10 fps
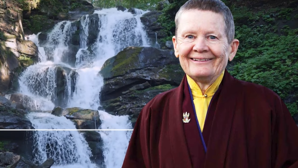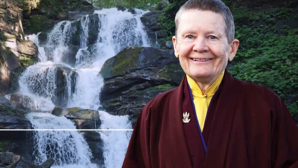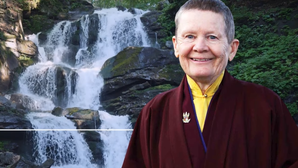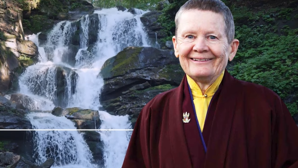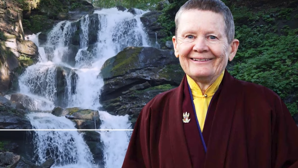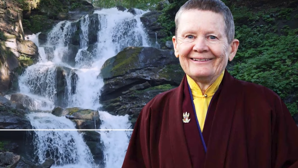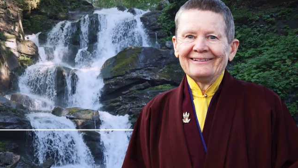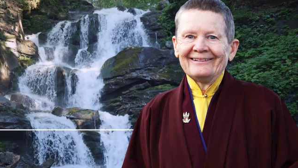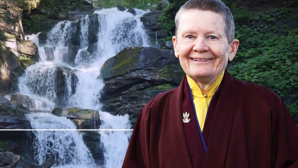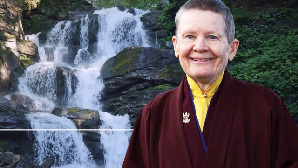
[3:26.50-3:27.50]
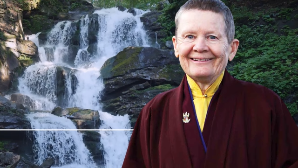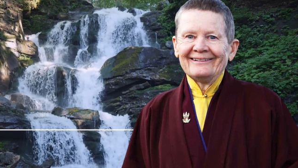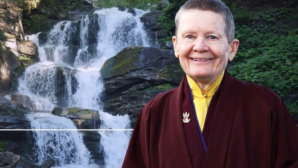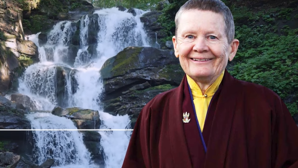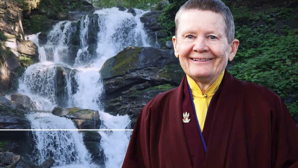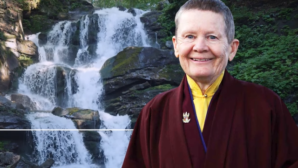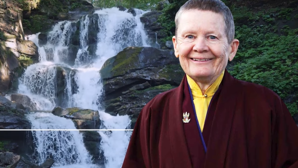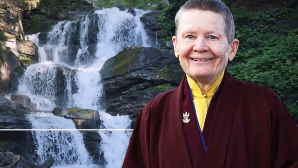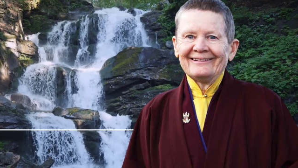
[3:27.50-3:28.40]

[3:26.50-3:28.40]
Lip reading: No one is speaking in this clip.